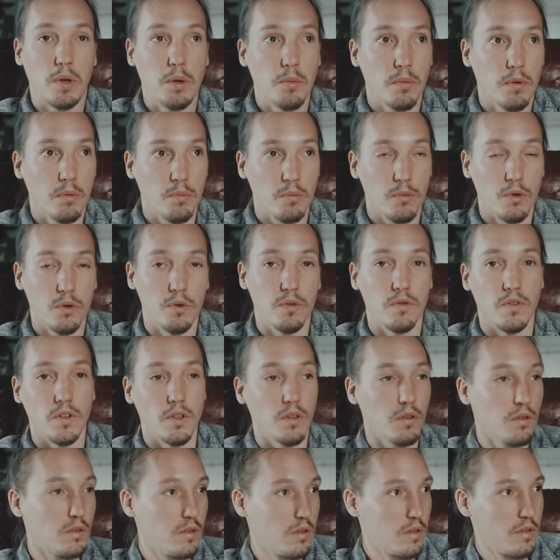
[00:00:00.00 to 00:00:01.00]
people move
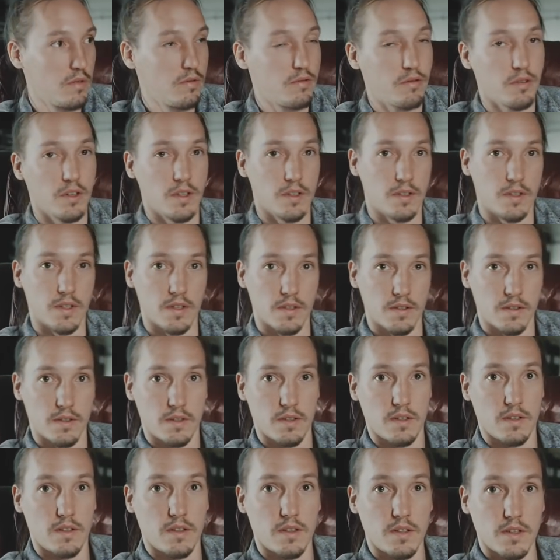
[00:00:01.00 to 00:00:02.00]
and you're, for instance,
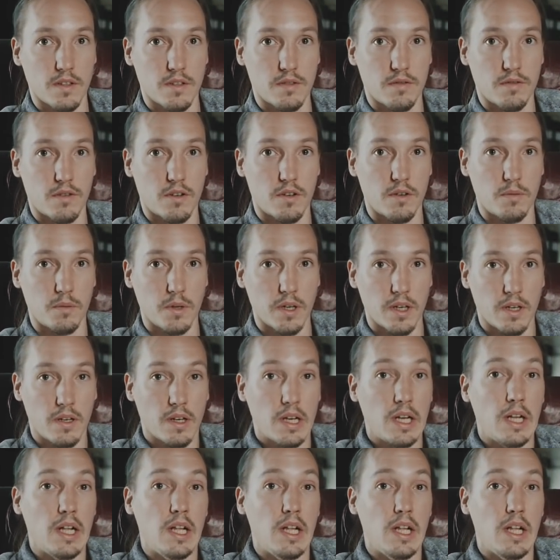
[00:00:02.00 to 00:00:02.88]
this far away,